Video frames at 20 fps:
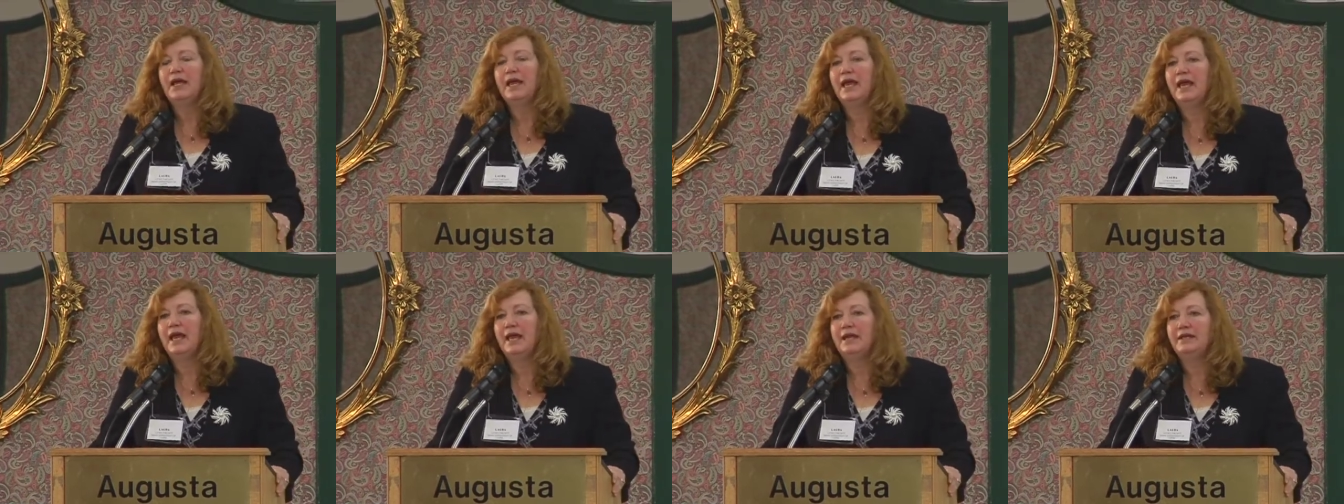
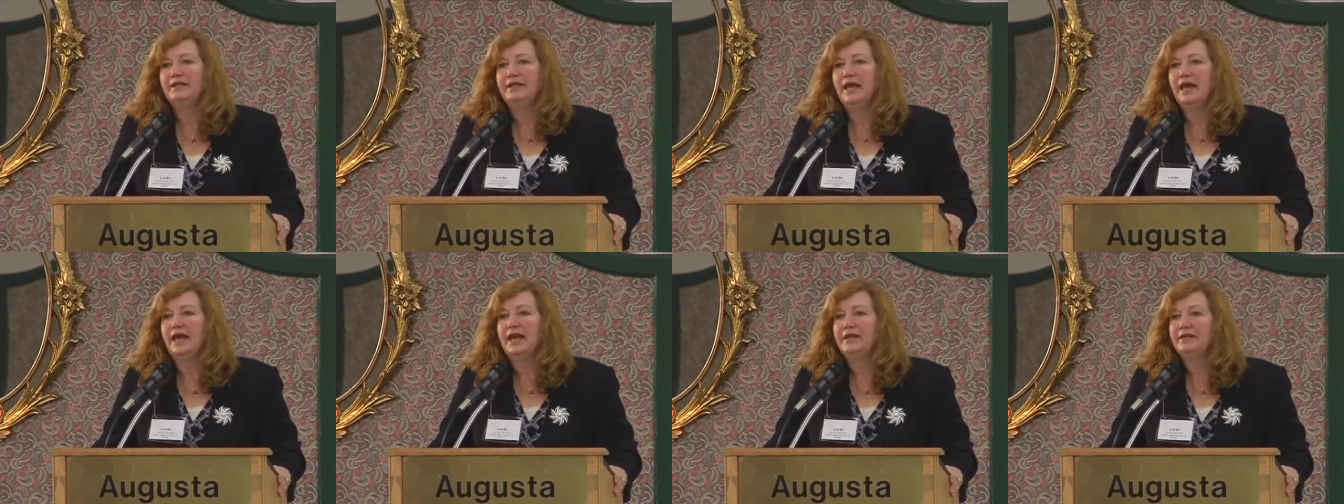and
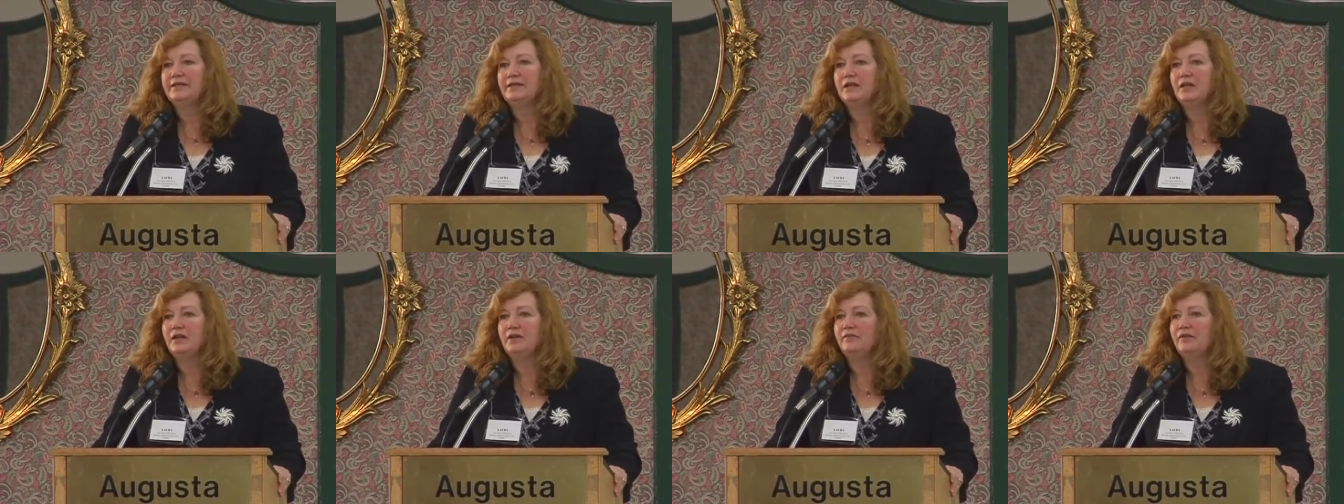
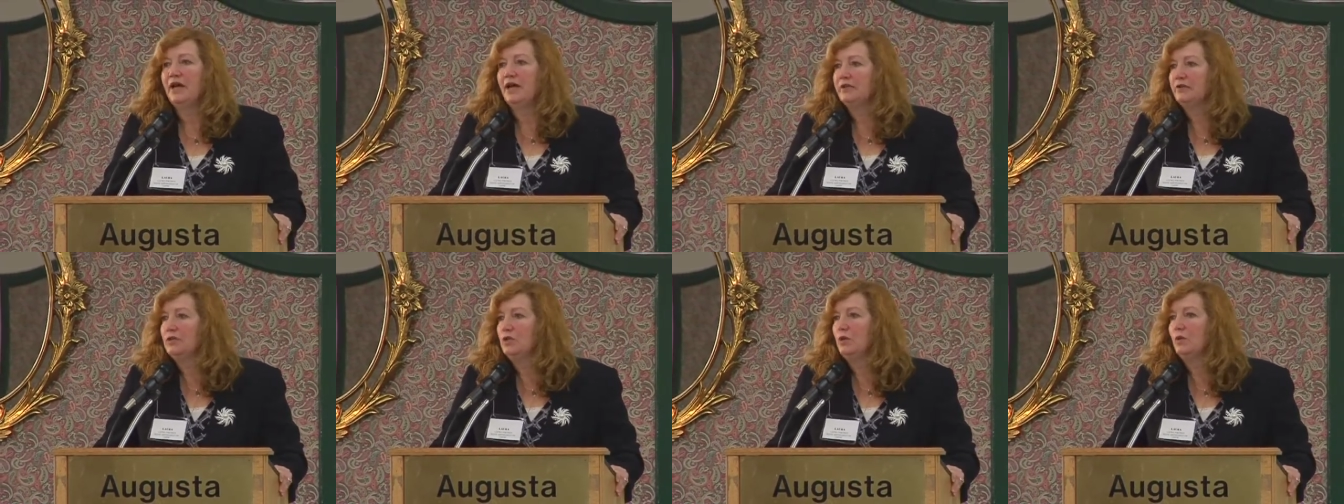as of
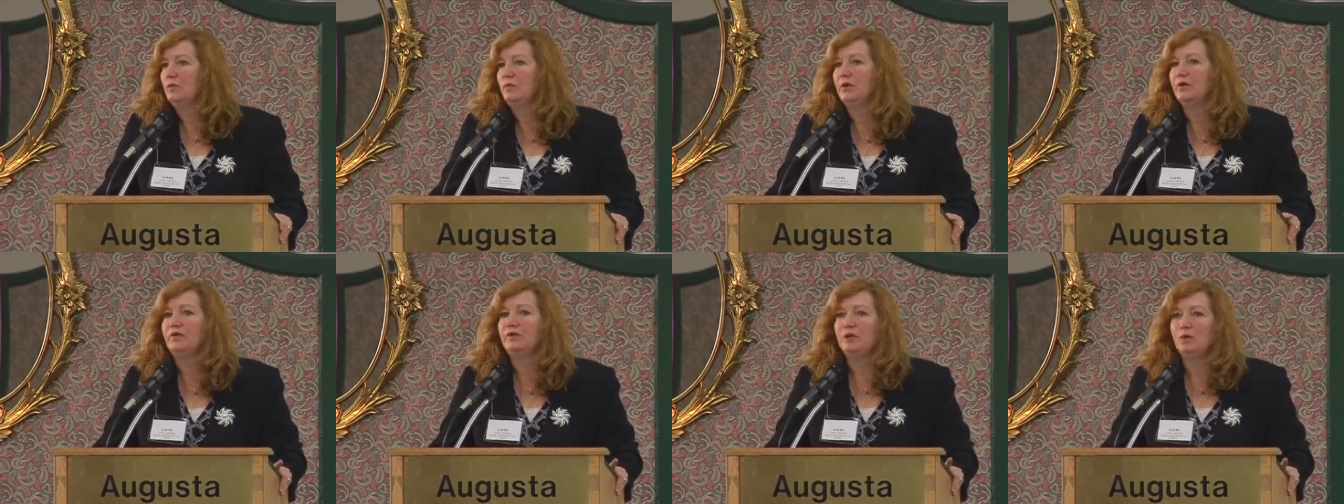
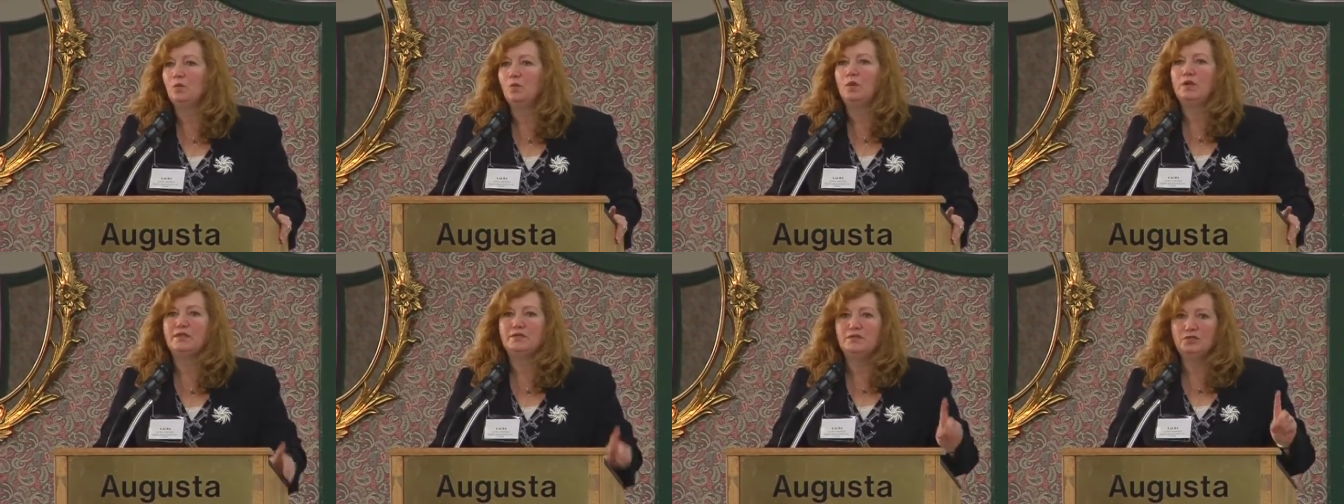October, there
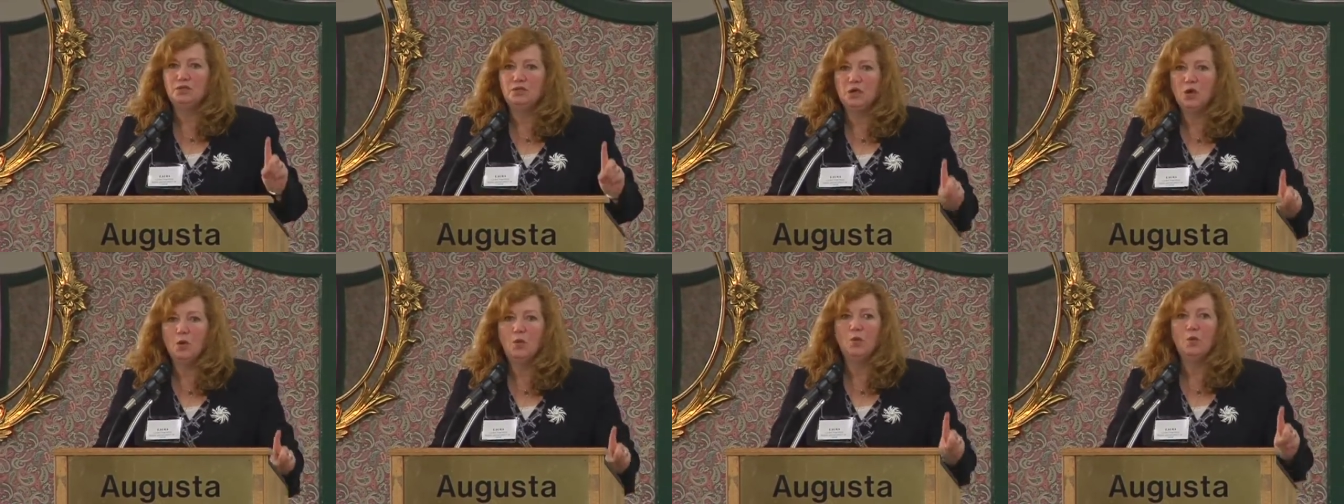was no